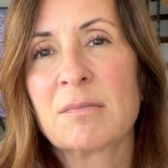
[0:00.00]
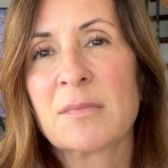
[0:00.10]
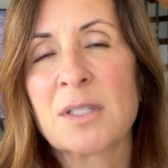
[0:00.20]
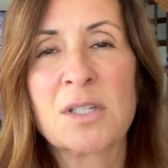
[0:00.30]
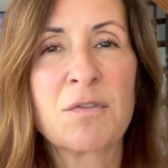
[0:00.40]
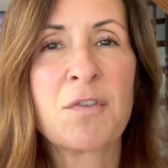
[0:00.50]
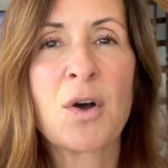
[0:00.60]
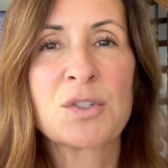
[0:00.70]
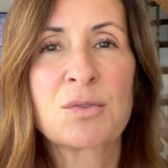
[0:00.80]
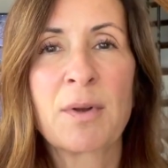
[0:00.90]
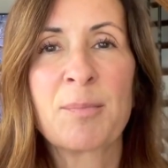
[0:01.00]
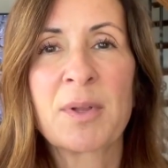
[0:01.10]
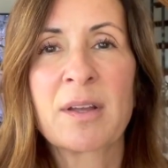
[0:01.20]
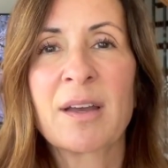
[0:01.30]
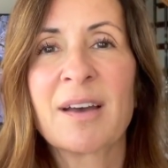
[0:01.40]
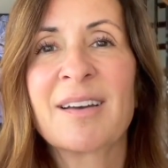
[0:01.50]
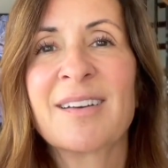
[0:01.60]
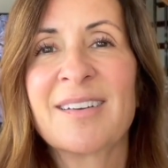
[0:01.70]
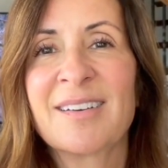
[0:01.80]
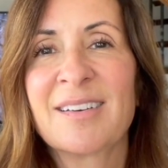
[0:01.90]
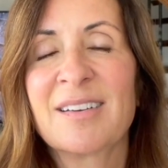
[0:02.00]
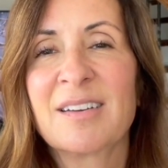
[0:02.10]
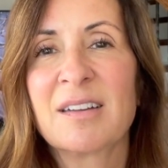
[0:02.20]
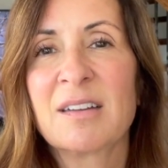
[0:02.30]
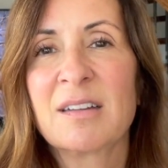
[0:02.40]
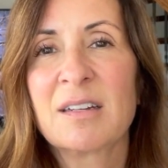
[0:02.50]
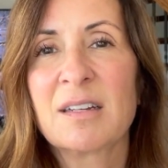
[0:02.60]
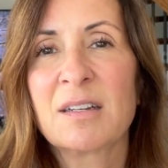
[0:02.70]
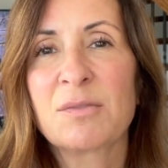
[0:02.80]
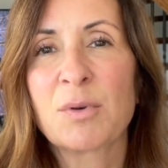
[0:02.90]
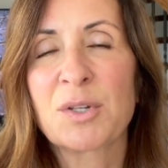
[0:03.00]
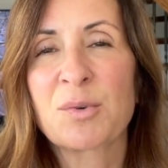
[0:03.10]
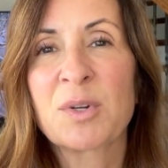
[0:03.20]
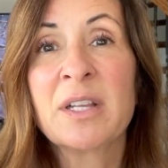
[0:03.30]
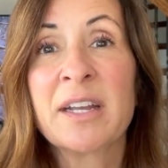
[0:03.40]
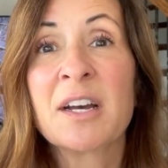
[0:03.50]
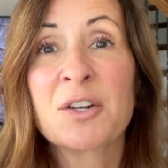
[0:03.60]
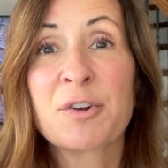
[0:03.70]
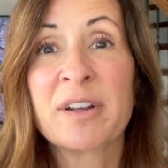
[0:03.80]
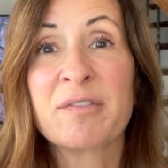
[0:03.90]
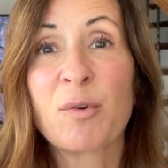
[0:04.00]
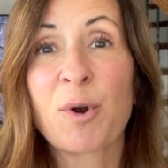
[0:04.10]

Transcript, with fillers: that's a false replica of what you're really hungry for.